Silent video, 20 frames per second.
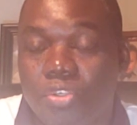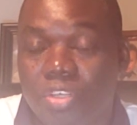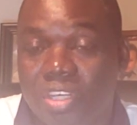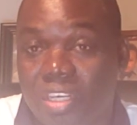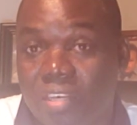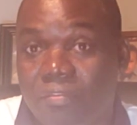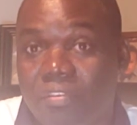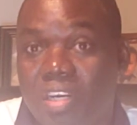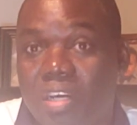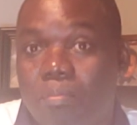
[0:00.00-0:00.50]
you
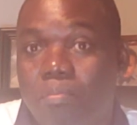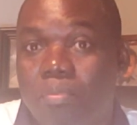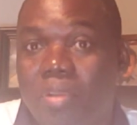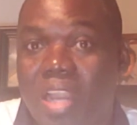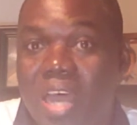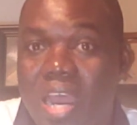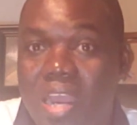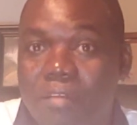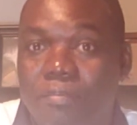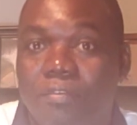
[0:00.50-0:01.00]
can even
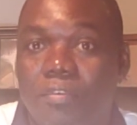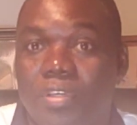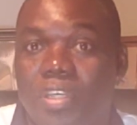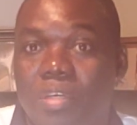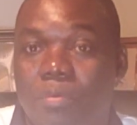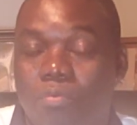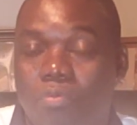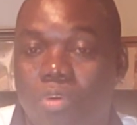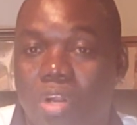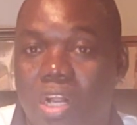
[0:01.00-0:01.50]
apply for
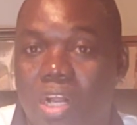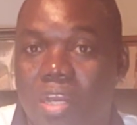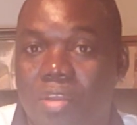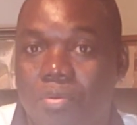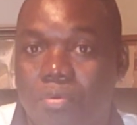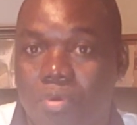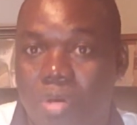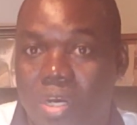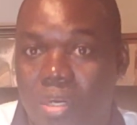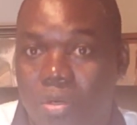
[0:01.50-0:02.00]
them while
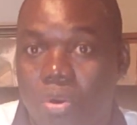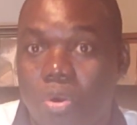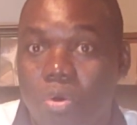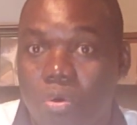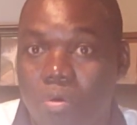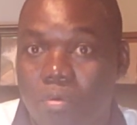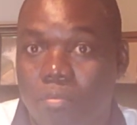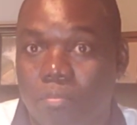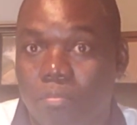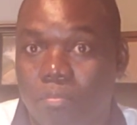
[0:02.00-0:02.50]
you are at
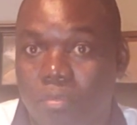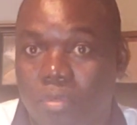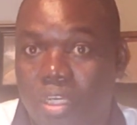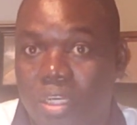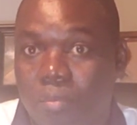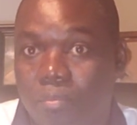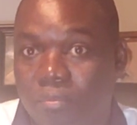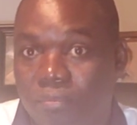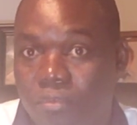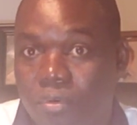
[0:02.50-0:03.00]
home
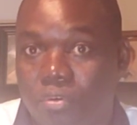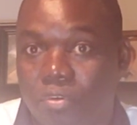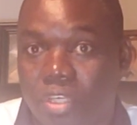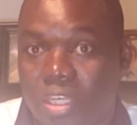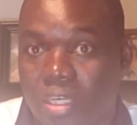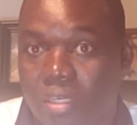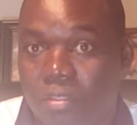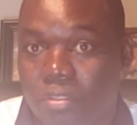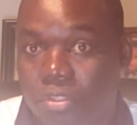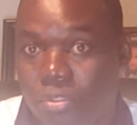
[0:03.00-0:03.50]
before you
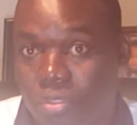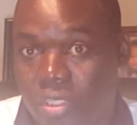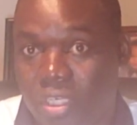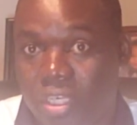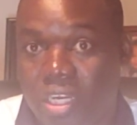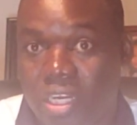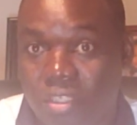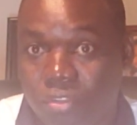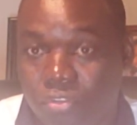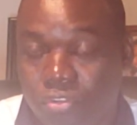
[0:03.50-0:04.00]
get to the
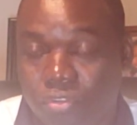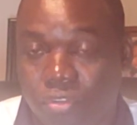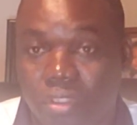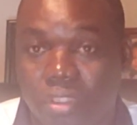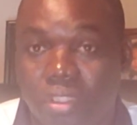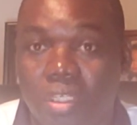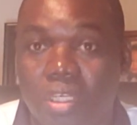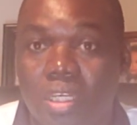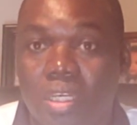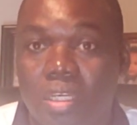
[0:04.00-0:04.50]
country.
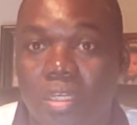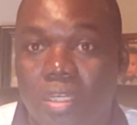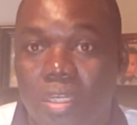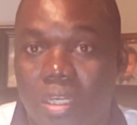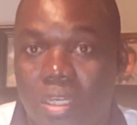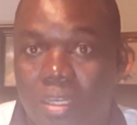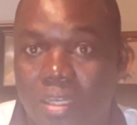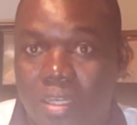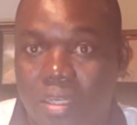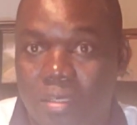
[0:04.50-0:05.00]

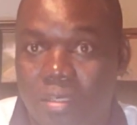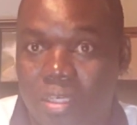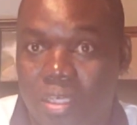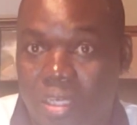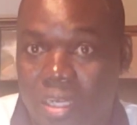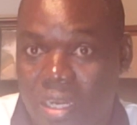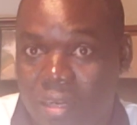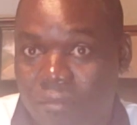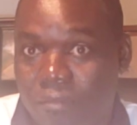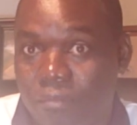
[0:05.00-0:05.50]
They
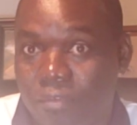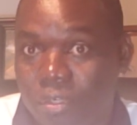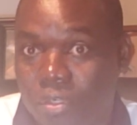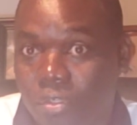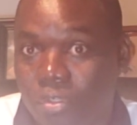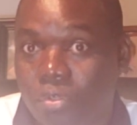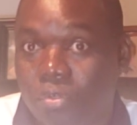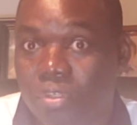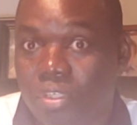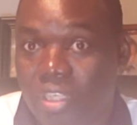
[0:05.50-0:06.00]
have real
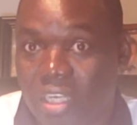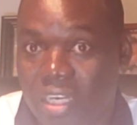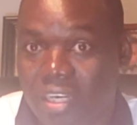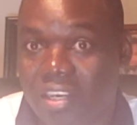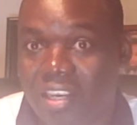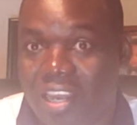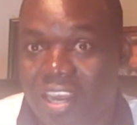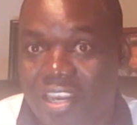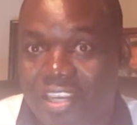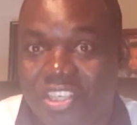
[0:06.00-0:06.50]
good
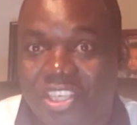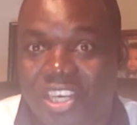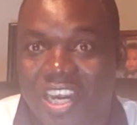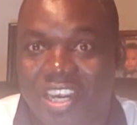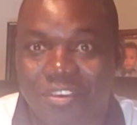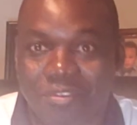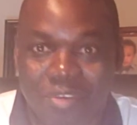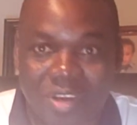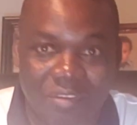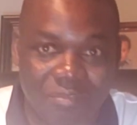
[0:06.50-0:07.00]
deadlines that
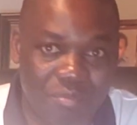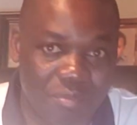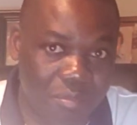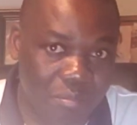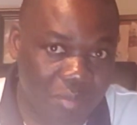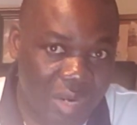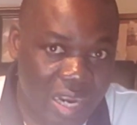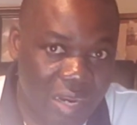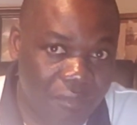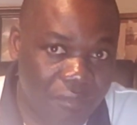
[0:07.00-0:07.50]
you have to be
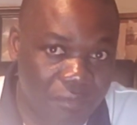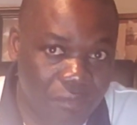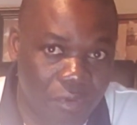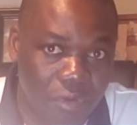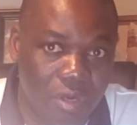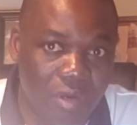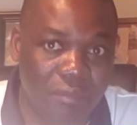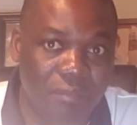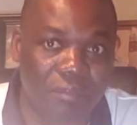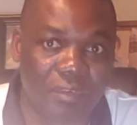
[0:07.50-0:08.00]

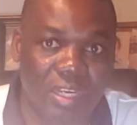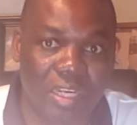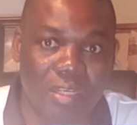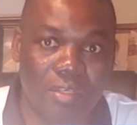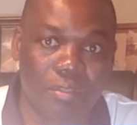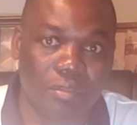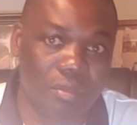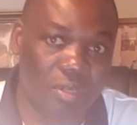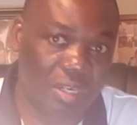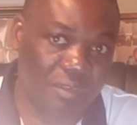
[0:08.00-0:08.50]
mindful of,
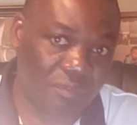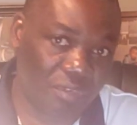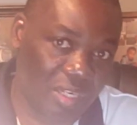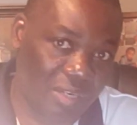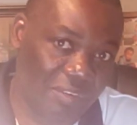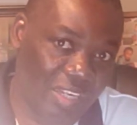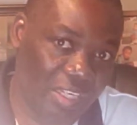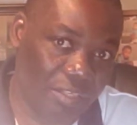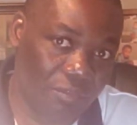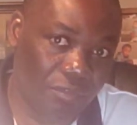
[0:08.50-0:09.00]
and you have to
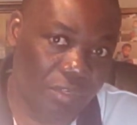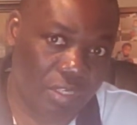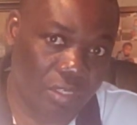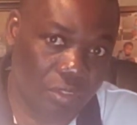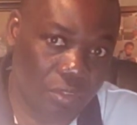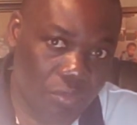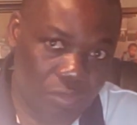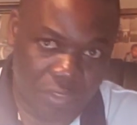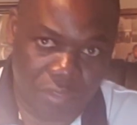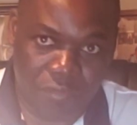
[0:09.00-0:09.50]
have like really
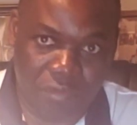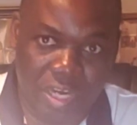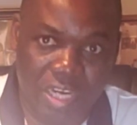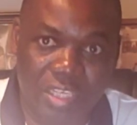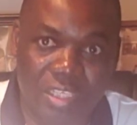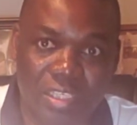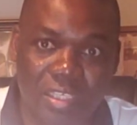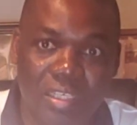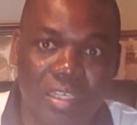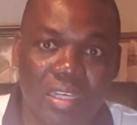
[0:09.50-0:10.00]
good
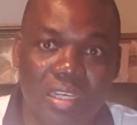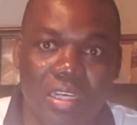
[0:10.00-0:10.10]
grades